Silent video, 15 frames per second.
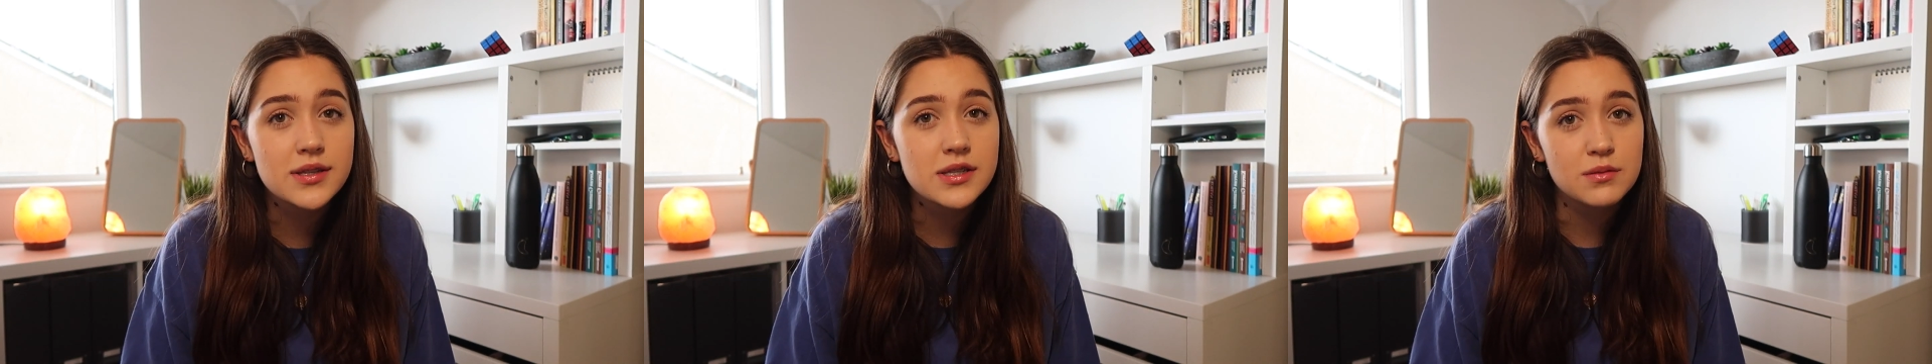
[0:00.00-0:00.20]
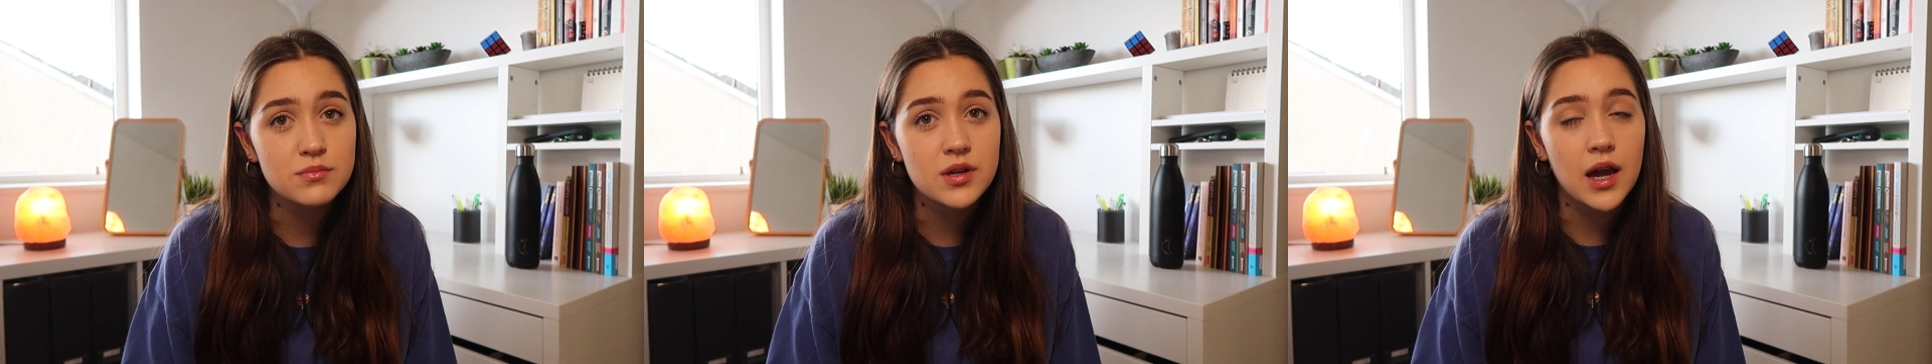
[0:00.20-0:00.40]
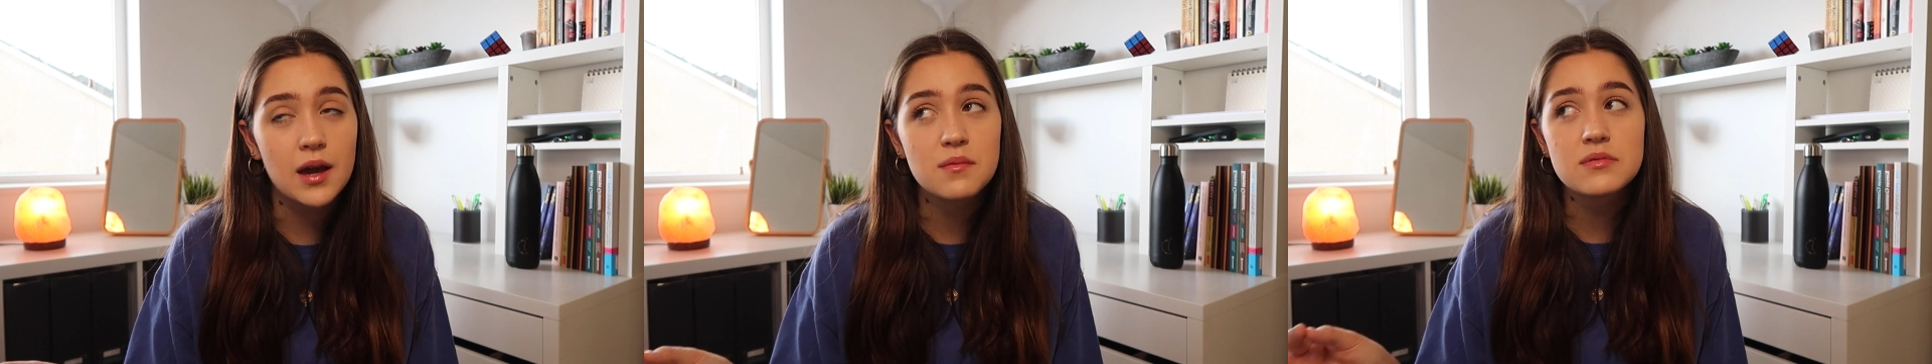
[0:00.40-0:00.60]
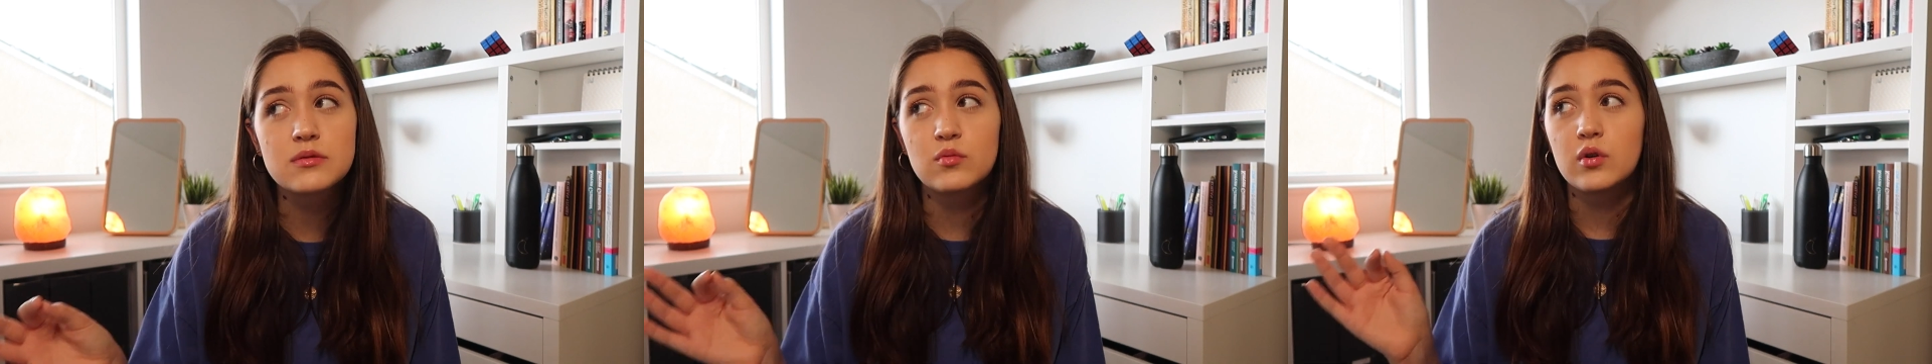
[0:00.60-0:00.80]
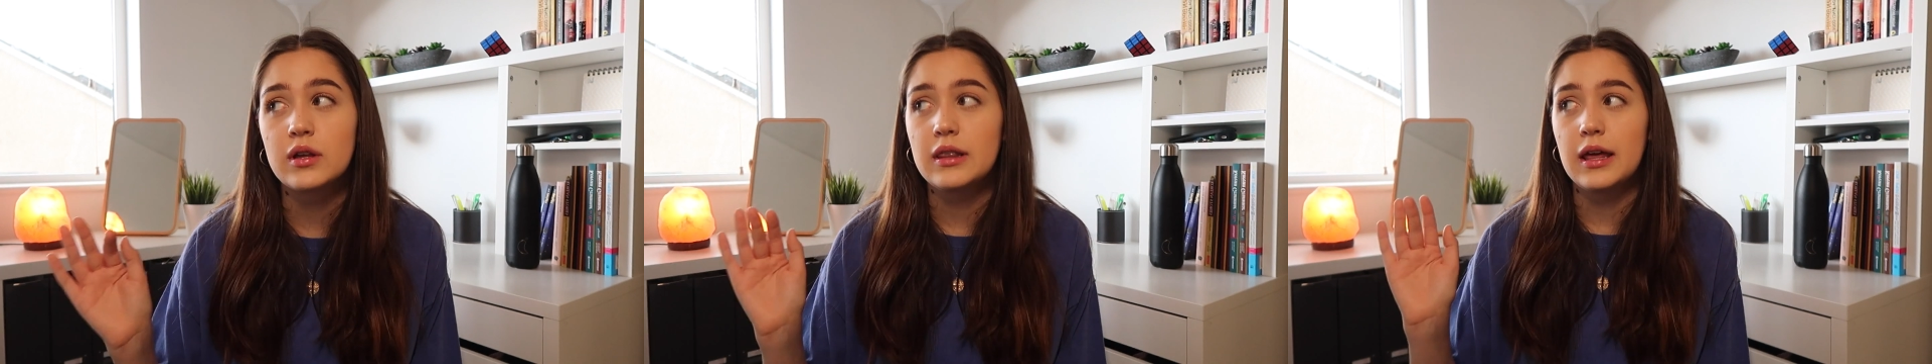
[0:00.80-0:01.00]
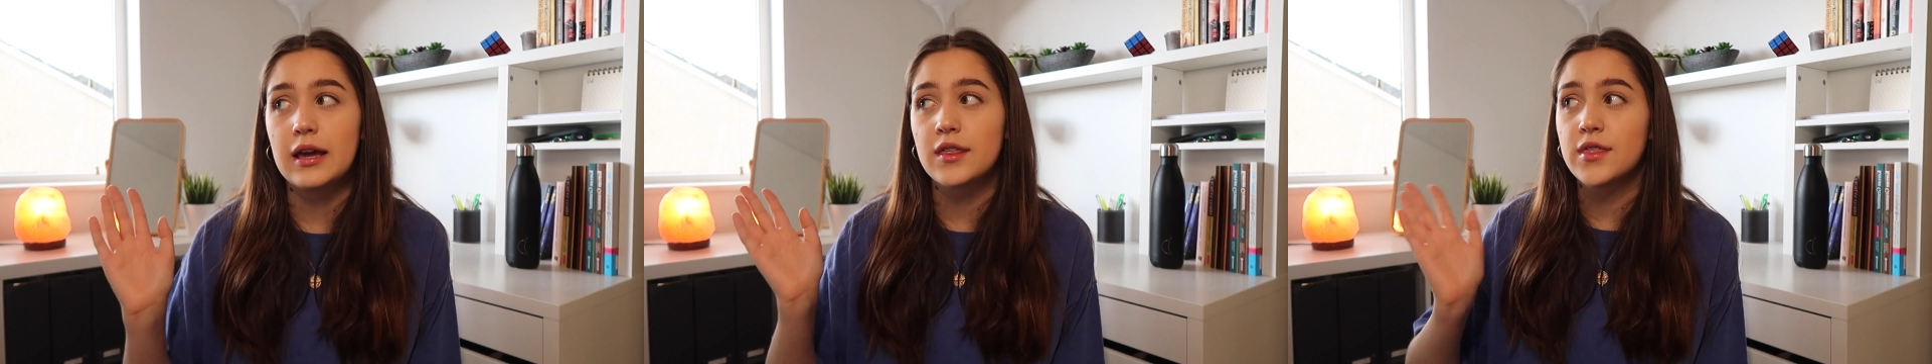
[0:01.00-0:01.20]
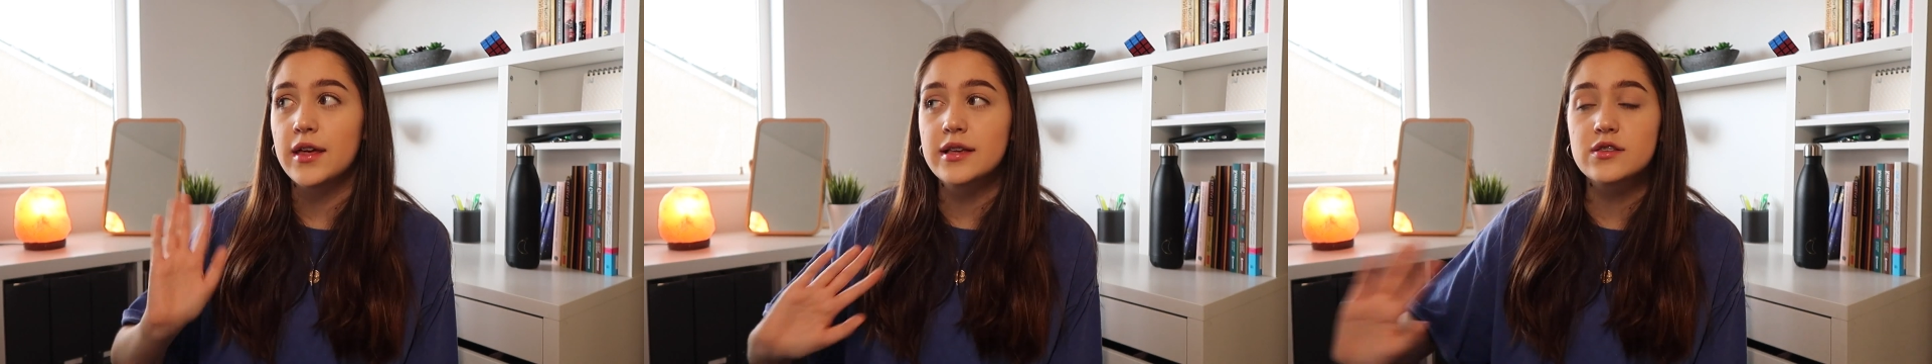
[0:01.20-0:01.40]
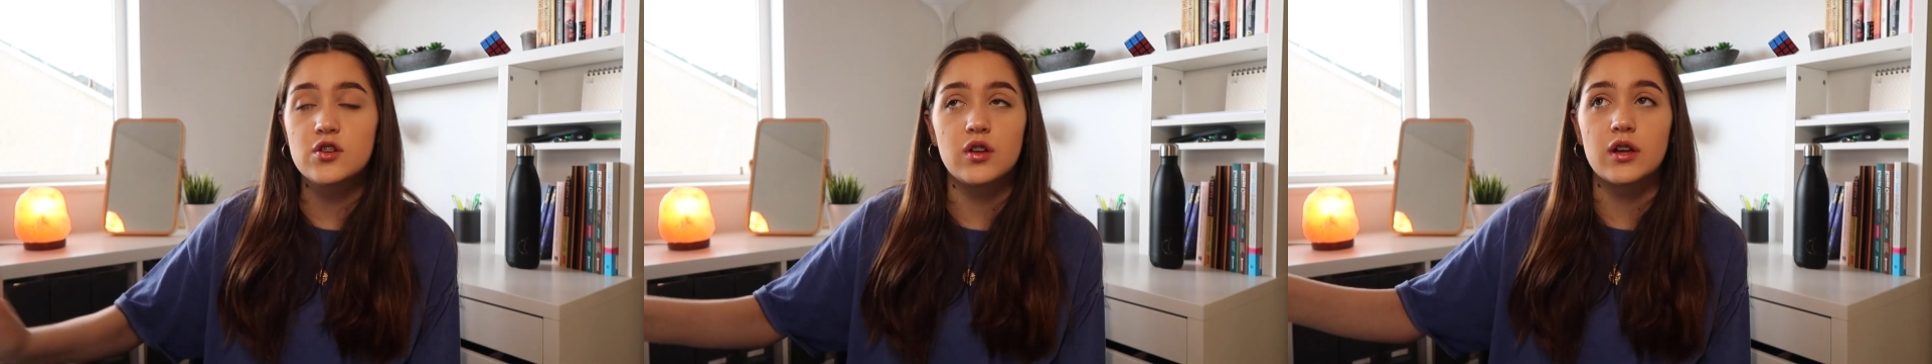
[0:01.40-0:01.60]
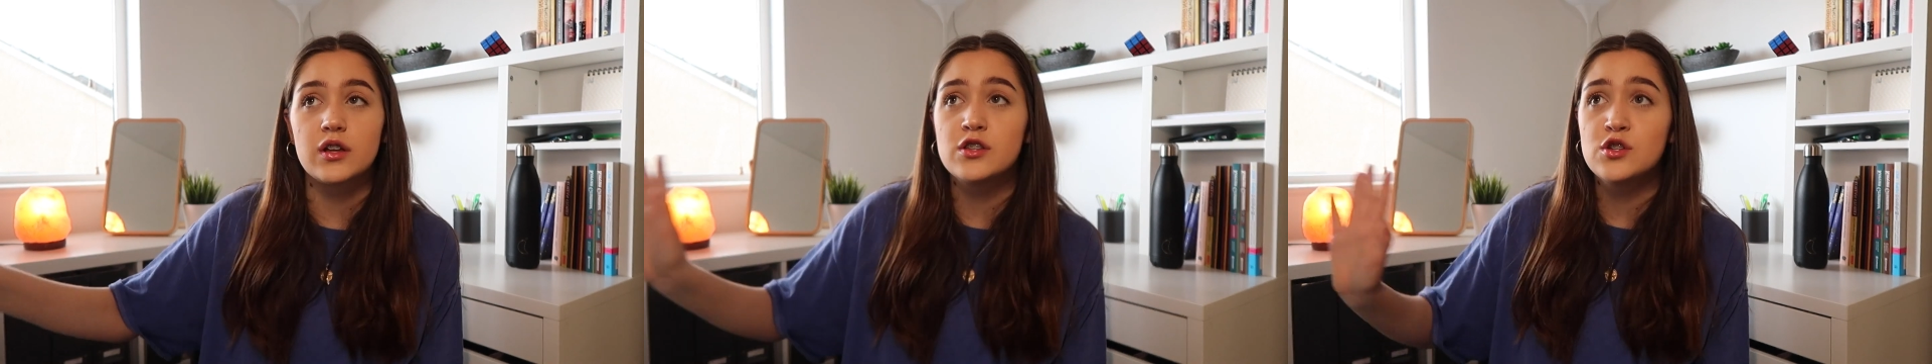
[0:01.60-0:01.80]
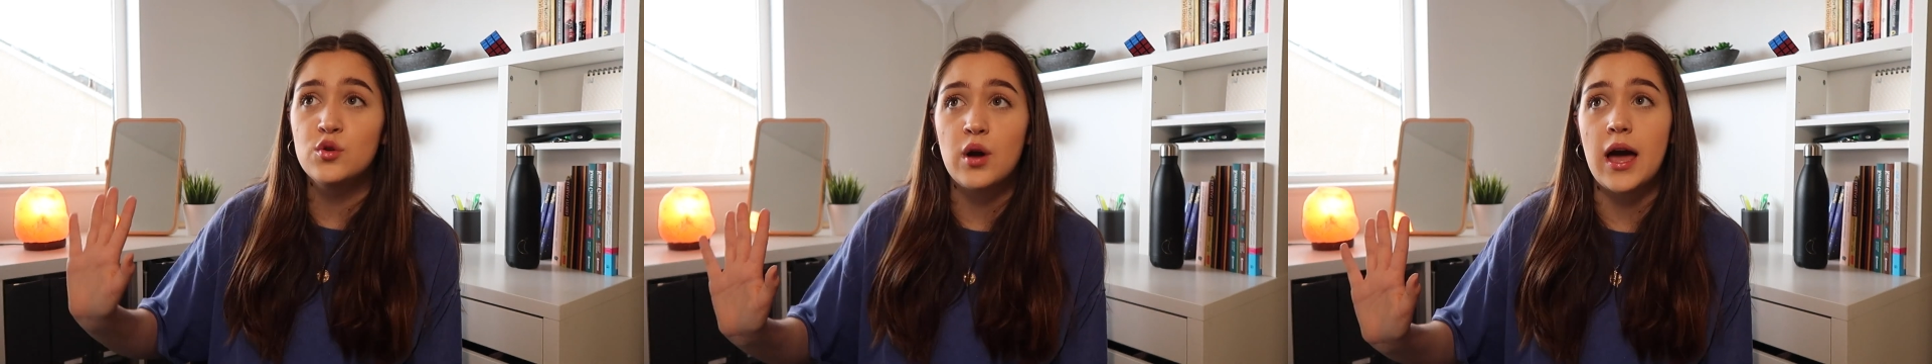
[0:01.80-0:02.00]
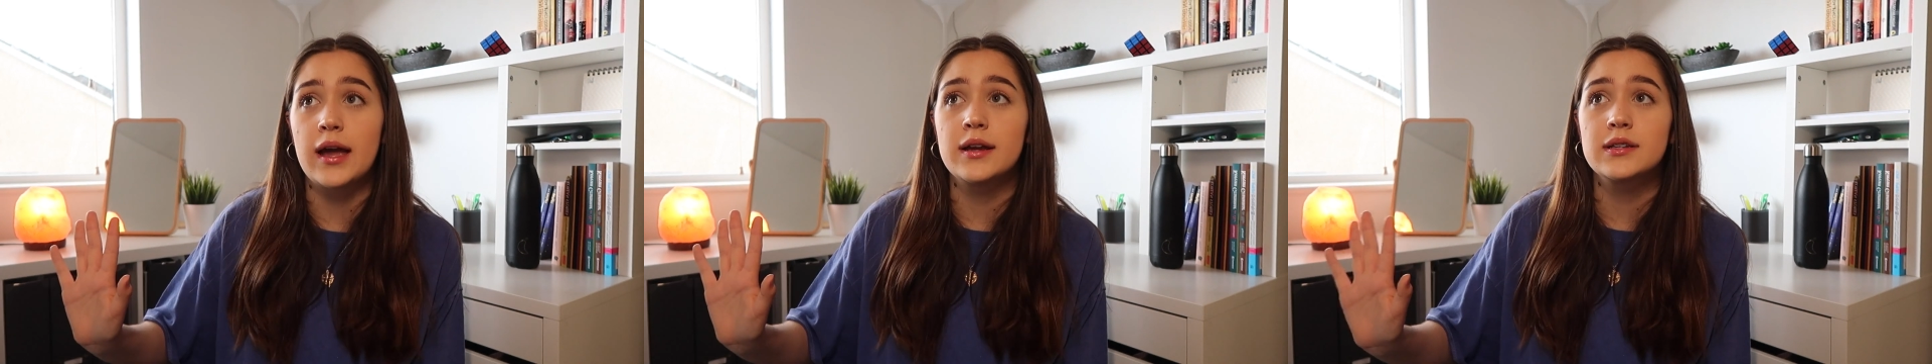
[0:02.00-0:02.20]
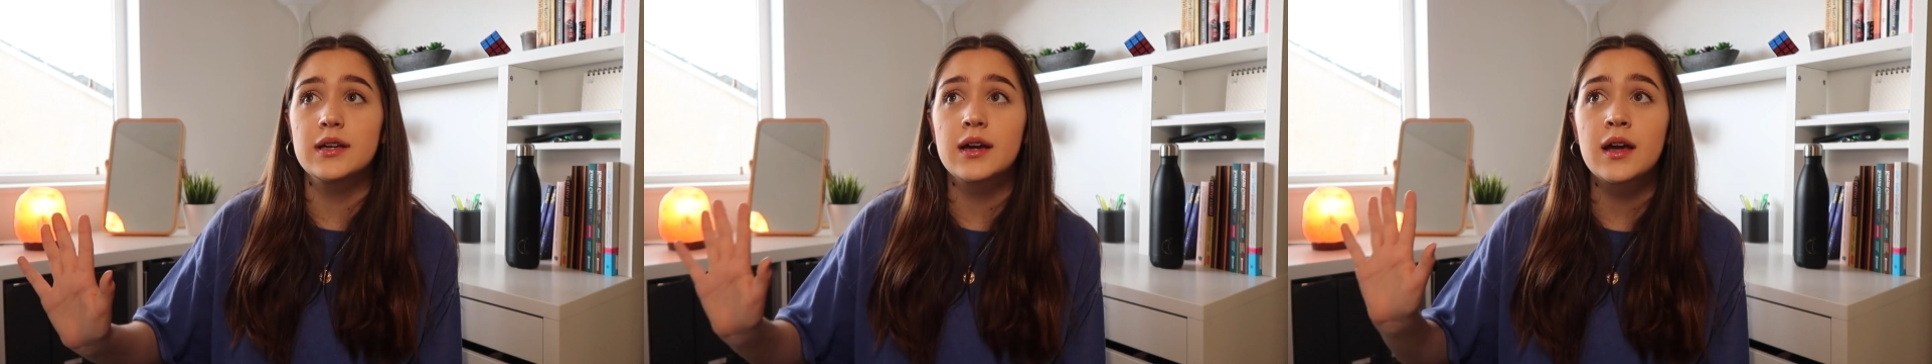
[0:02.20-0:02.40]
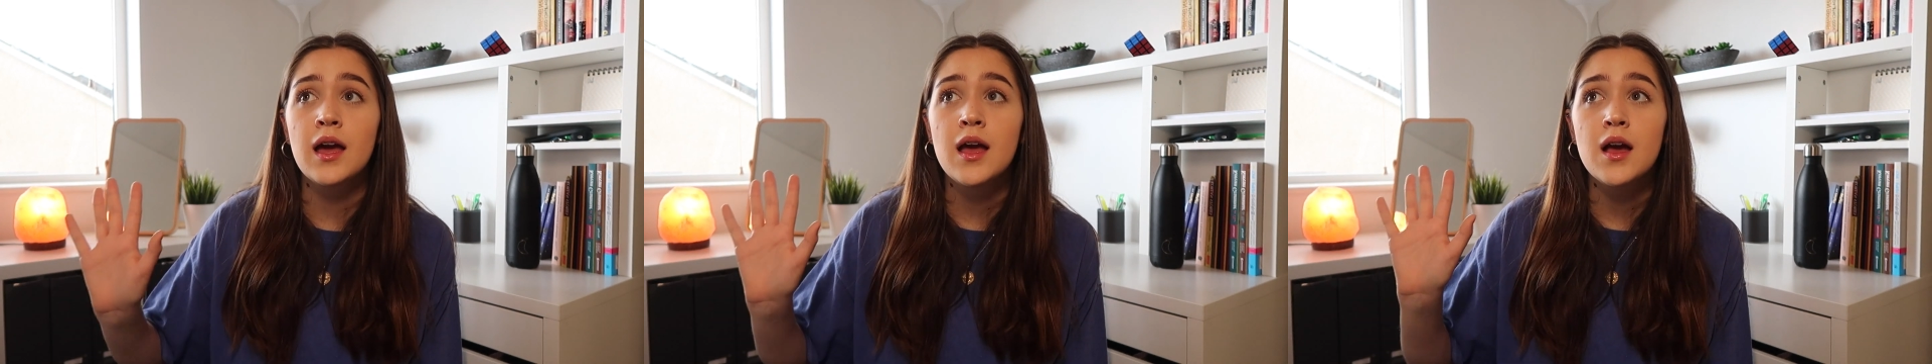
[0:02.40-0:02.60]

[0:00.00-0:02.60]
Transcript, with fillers: sometimes when like things are like too hectic.